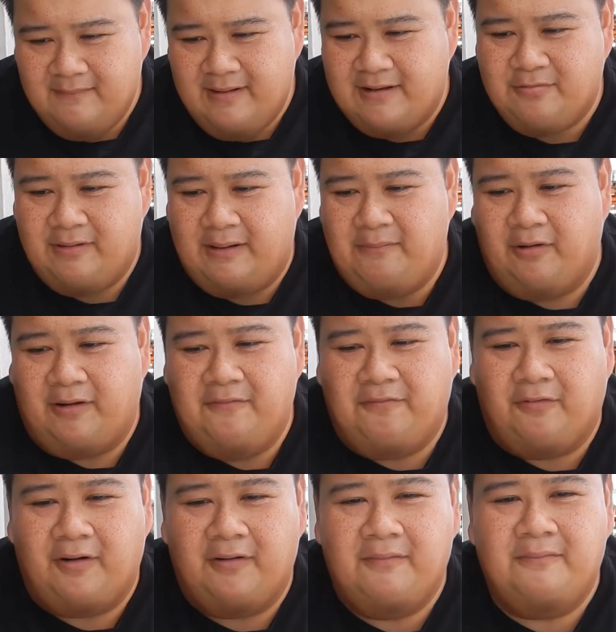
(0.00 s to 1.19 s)
That's what I'm looking
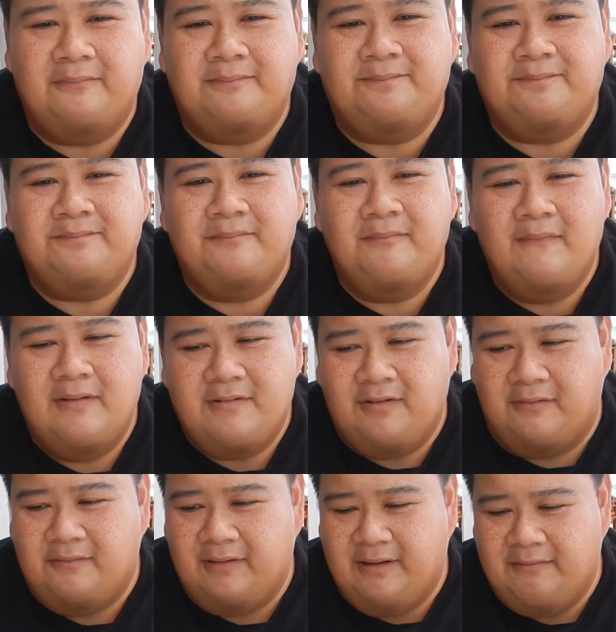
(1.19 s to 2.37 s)
for. So
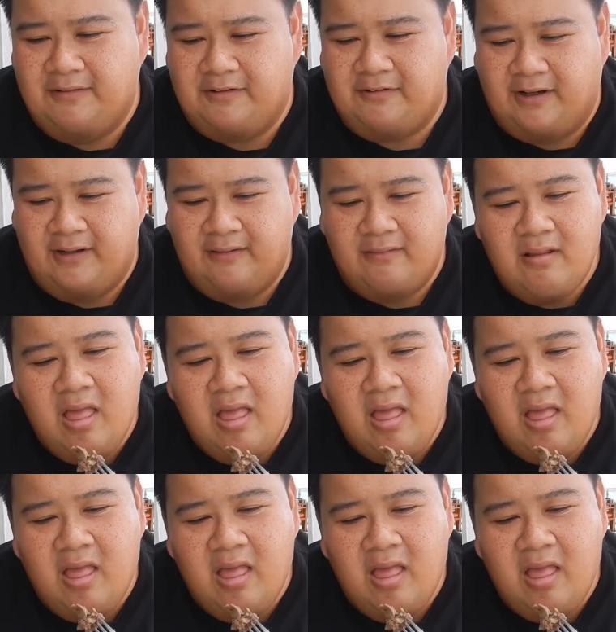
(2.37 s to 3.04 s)
I'll give it a try.